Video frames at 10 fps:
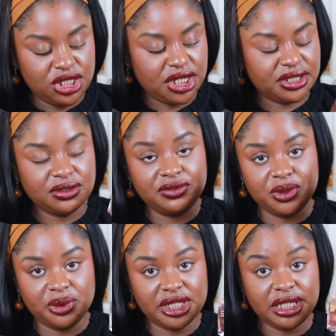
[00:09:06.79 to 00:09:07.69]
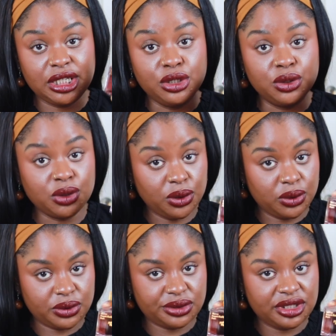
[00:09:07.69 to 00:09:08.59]
Gentle Fluidity
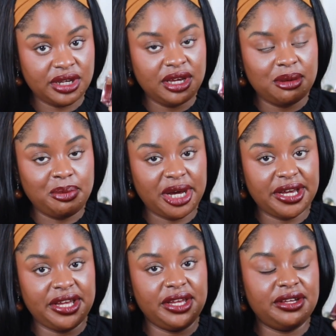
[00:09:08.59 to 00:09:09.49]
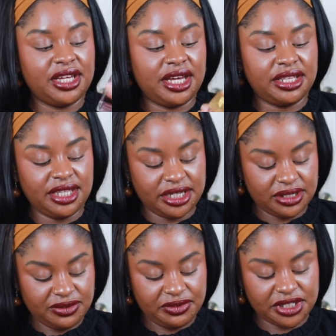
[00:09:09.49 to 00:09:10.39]
Gold by uh, the
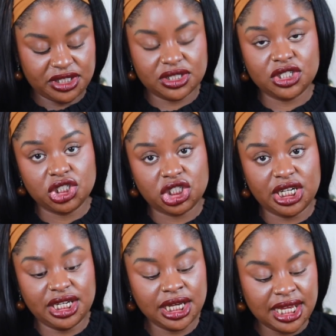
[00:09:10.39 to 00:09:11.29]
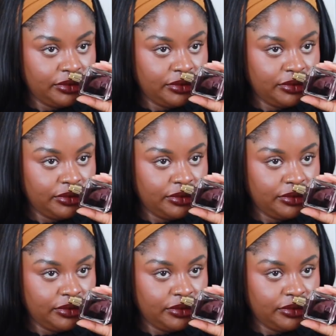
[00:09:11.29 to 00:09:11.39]
House of Francis Kurkdjian.